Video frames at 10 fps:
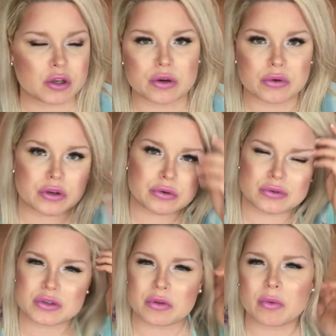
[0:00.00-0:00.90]
you know,
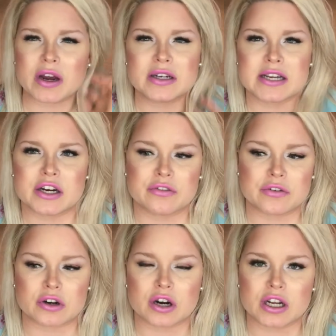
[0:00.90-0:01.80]
used with wear and tear
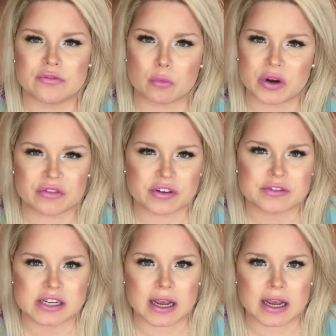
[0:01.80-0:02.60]
for a 150,